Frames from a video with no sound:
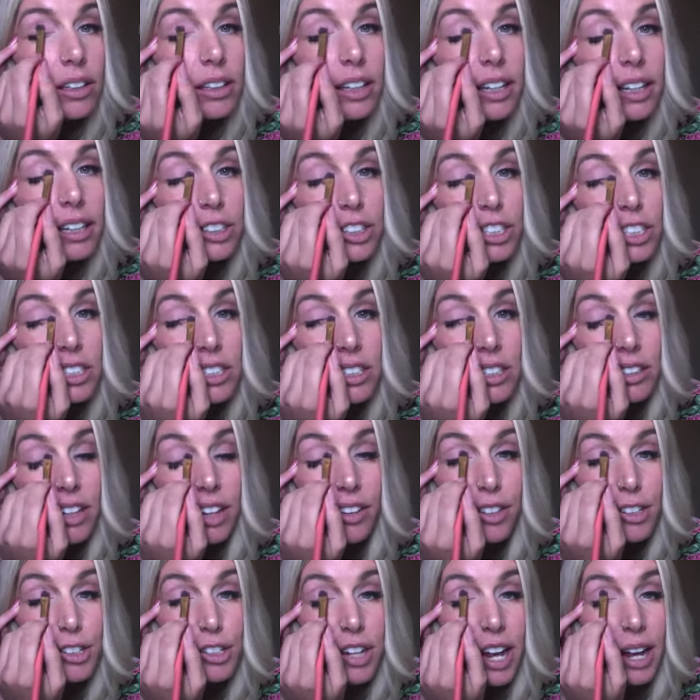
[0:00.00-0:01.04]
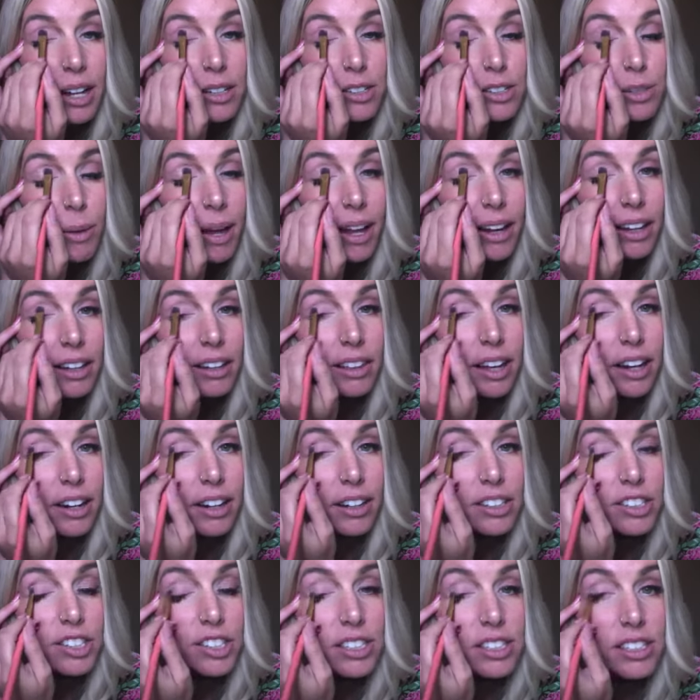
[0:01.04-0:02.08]
it's just nothing dramatic there.
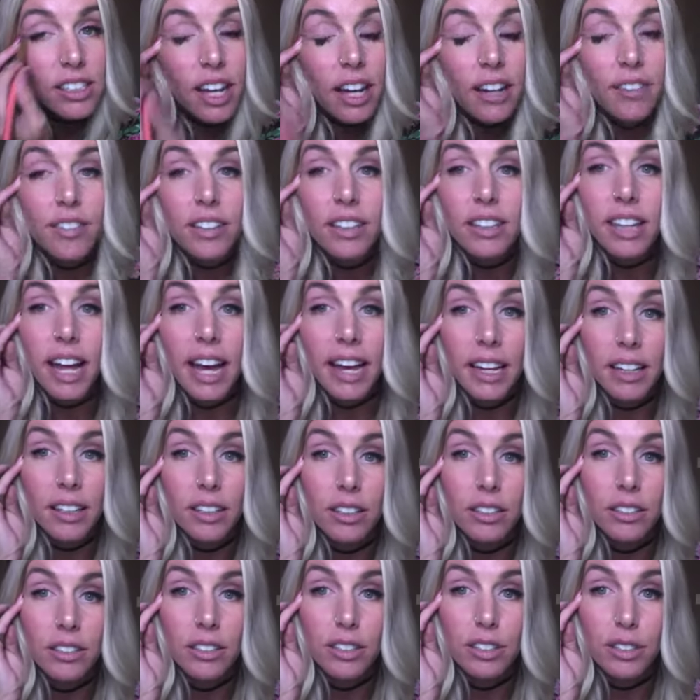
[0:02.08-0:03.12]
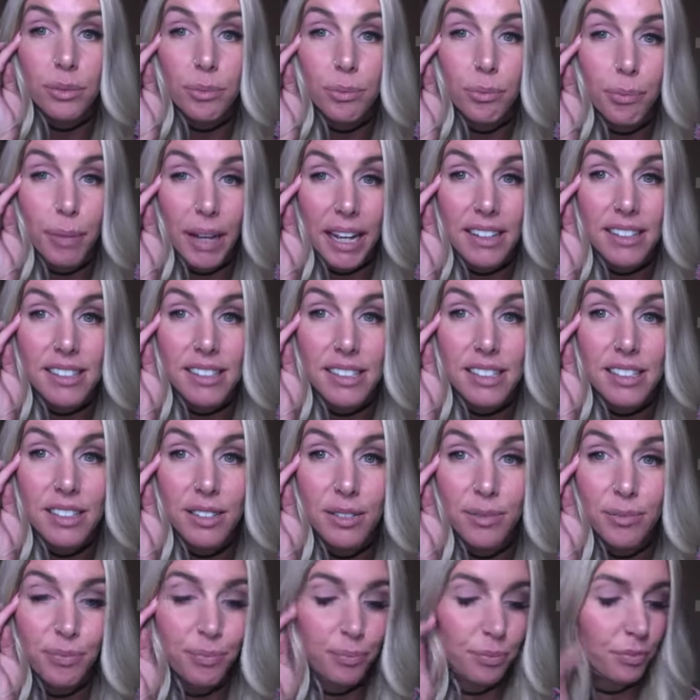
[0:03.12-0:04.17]
It's just kind of a light base.
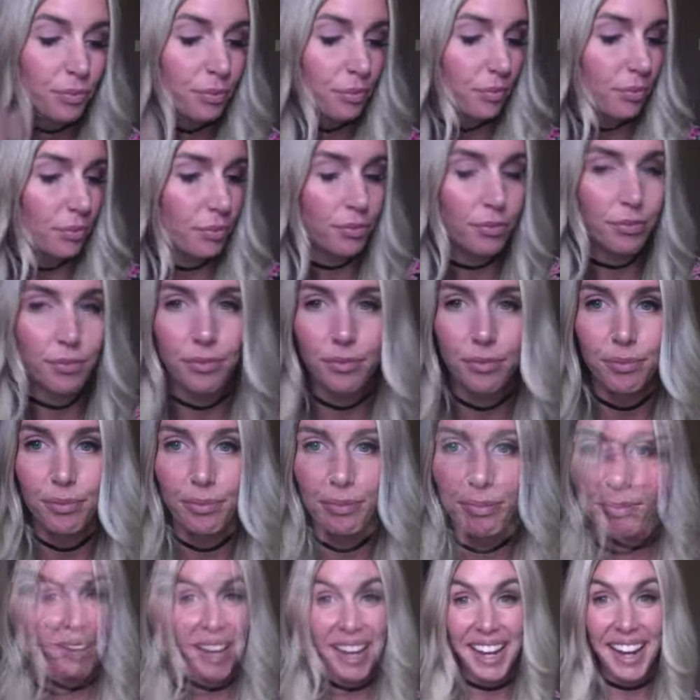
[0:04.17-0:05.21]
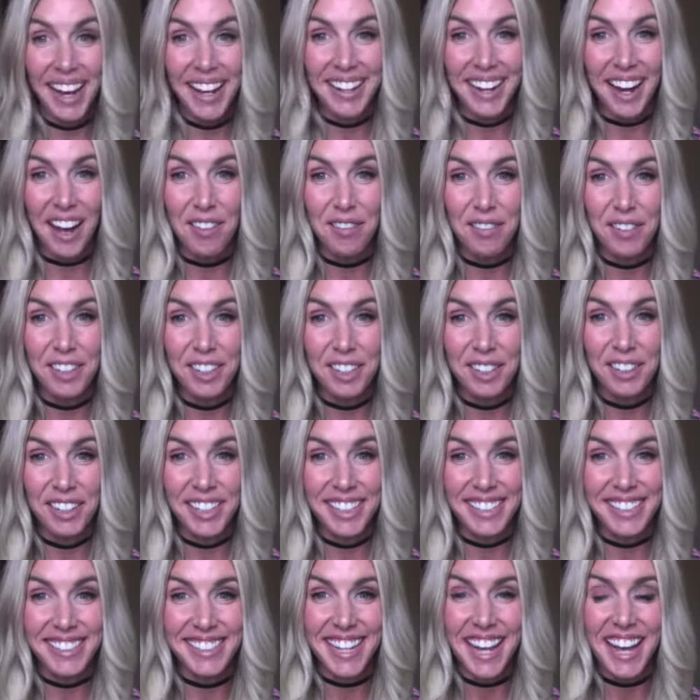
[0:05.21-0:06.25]
Okay, and now for the
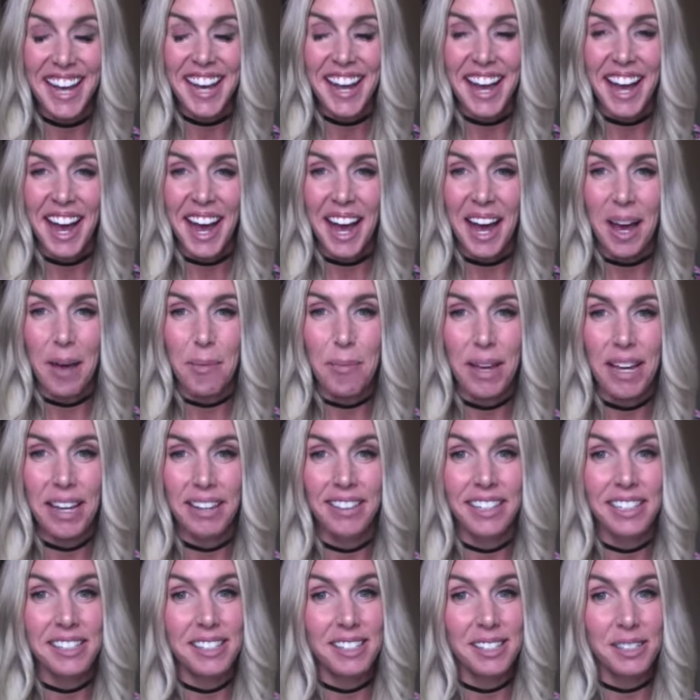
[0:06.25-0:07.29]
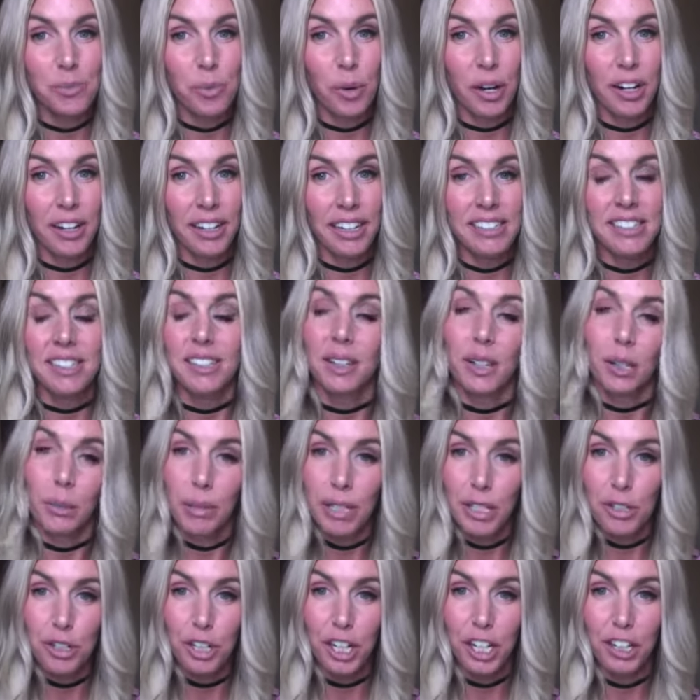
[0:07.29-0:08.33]
crease. This is where it gets a little
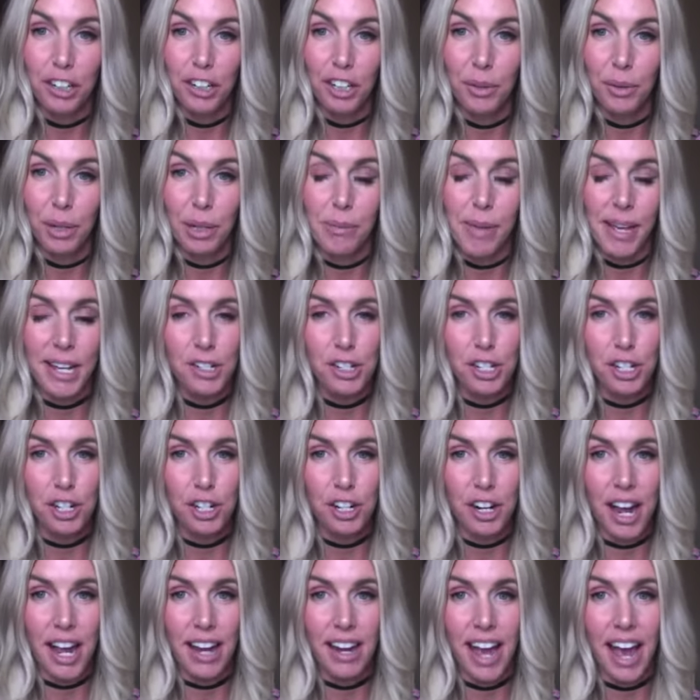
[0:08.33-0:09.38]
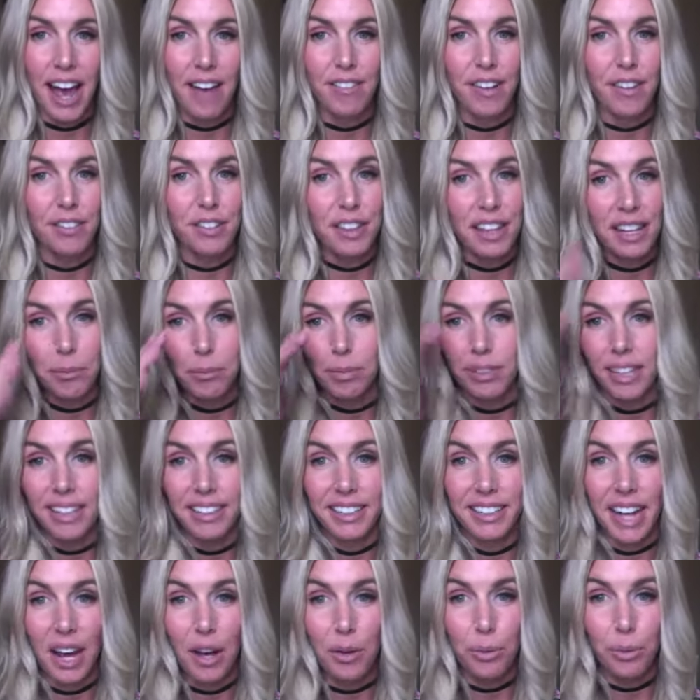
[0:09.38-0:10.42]
bit trickier. You want to make sure and have everything
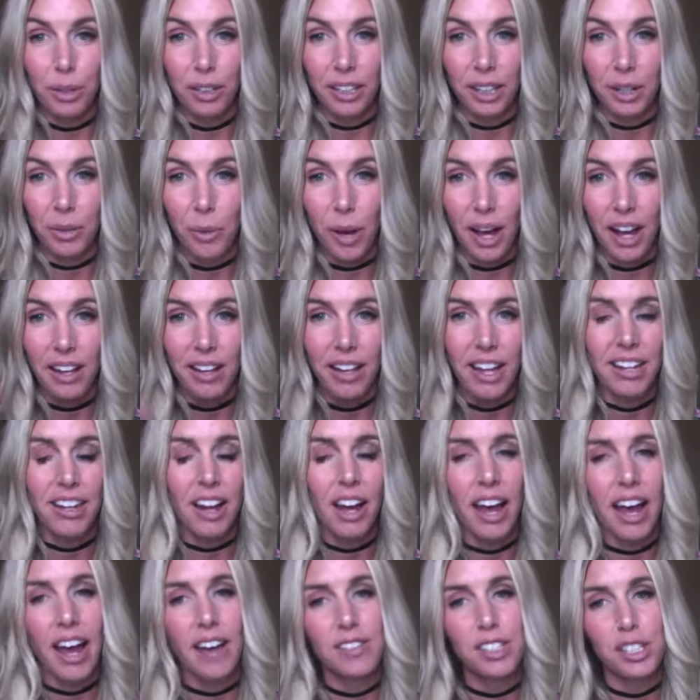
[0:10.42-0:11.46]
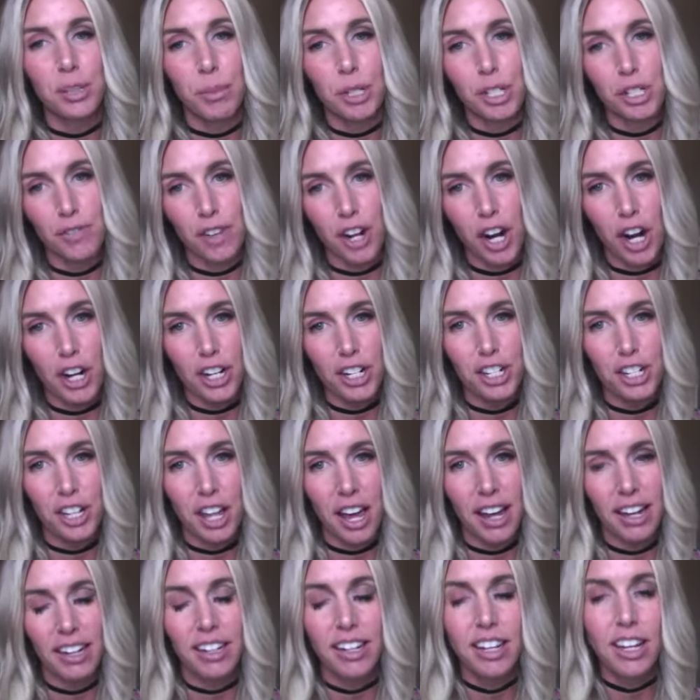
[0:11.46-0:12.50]
blended out really well and not have so much of a harsh
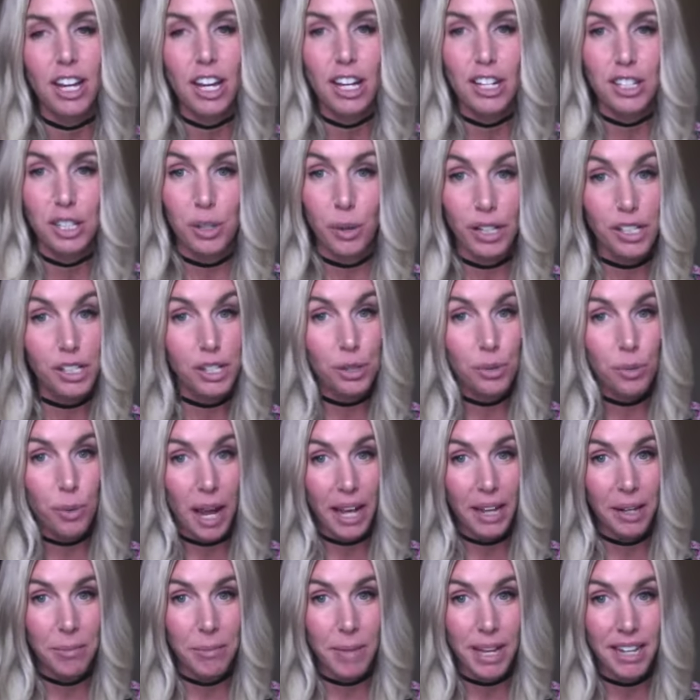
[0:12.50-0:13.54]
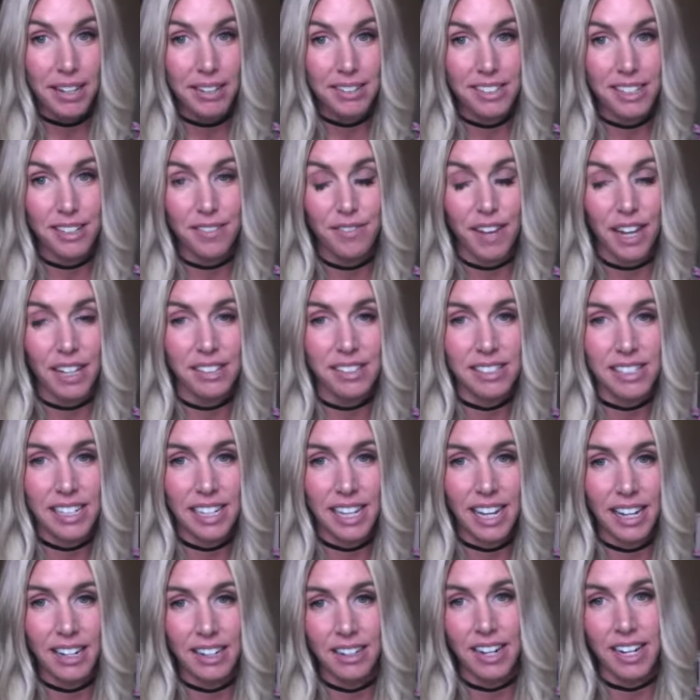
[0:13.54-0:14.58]
line. So I do recommend investing
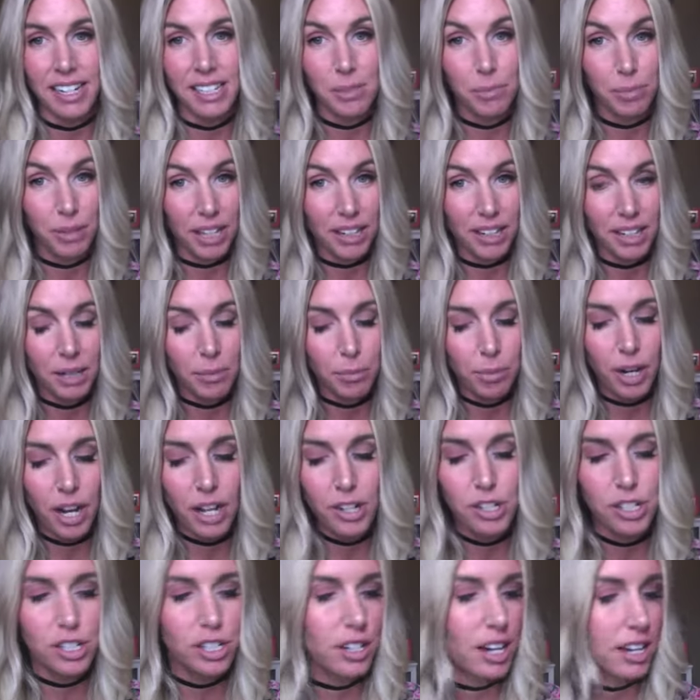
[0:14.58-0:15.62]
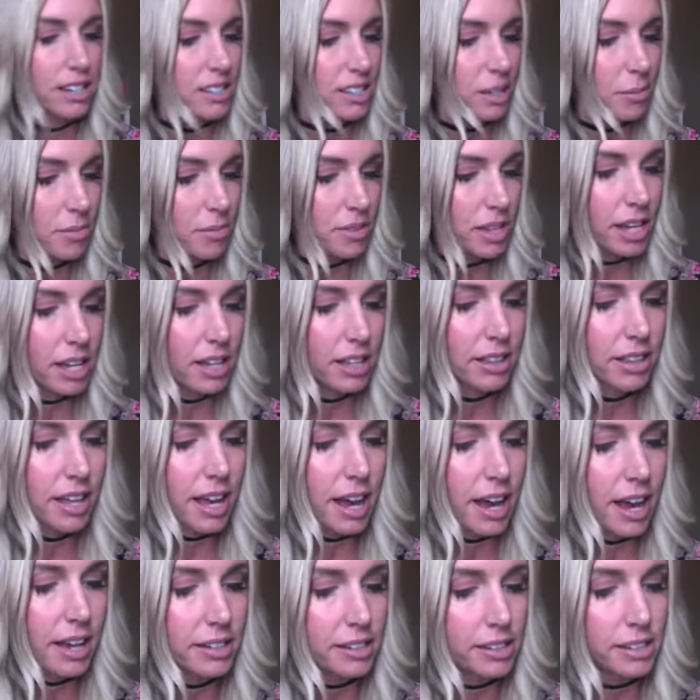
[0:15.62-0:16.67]
in a nice blending brush, not something
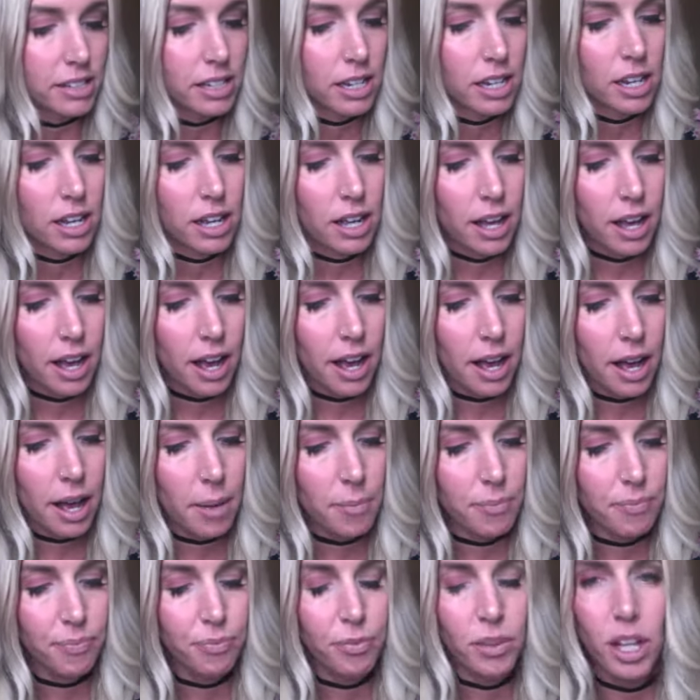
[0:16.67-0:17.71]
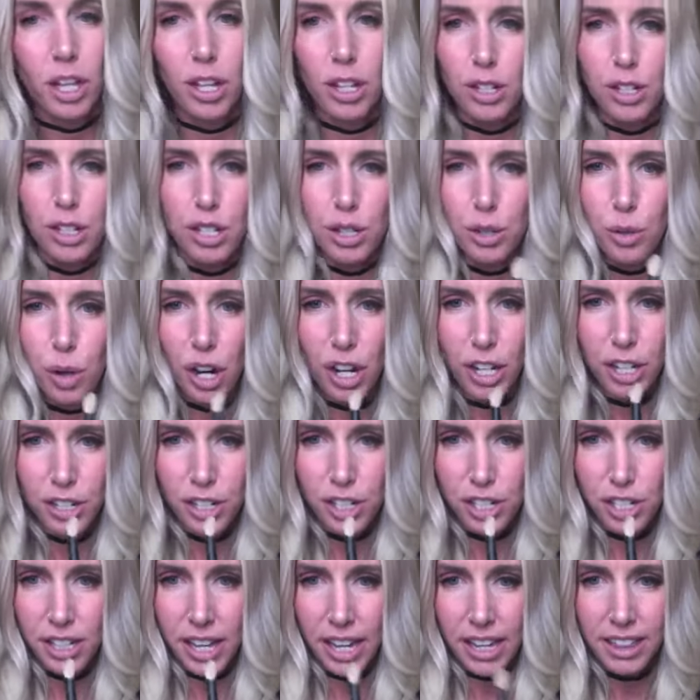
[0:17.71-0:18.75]
that's too
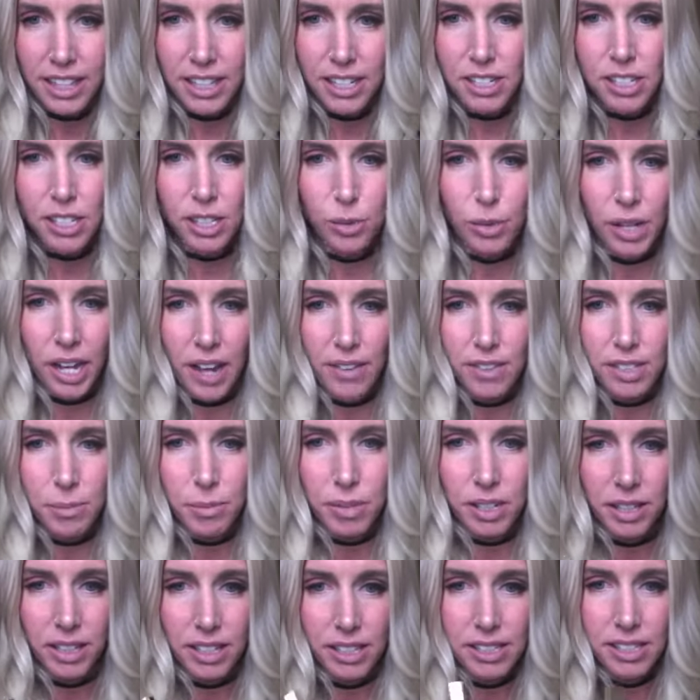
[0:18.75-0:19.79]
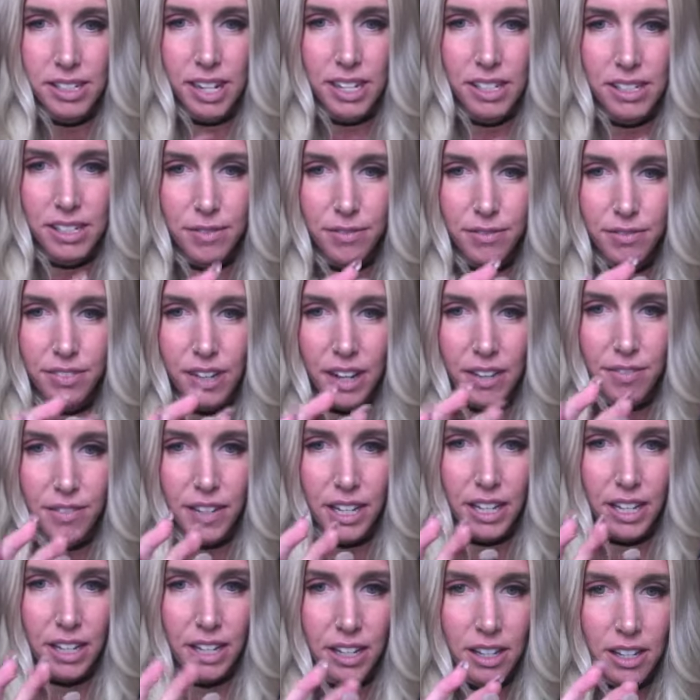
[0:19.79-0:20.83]
harsh like this. You want to have something that's nice and
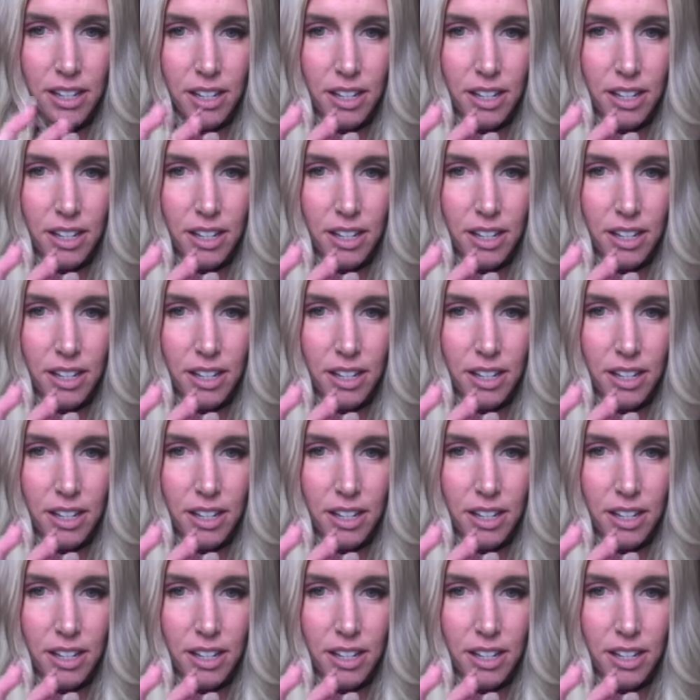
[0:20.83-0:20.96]
fluffy.